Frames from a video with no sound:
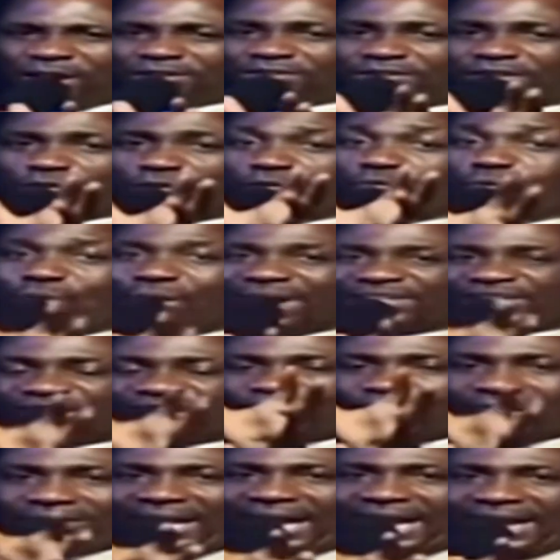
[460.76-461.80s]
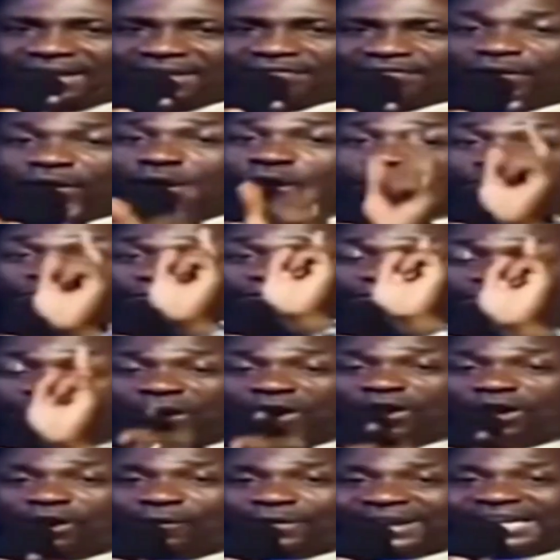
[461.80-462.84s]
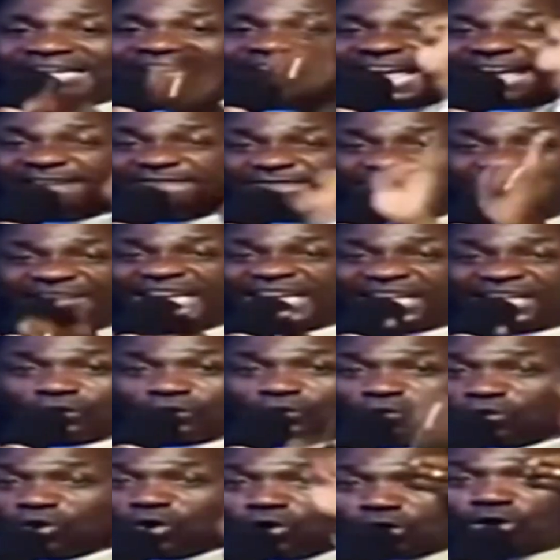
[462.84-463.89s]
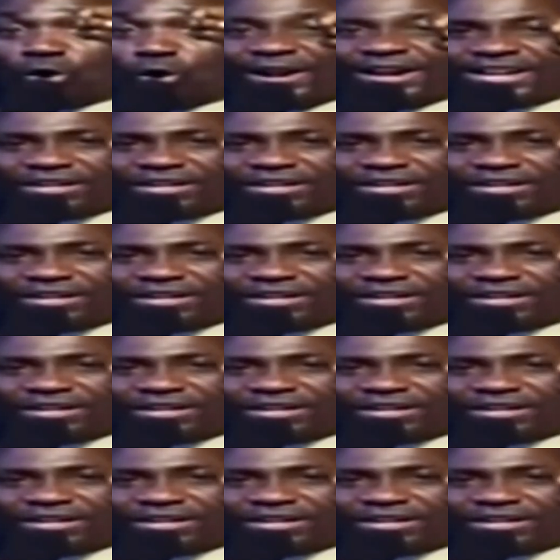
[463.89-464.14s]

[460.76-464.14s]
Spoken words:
Don't waste your life following a vehicle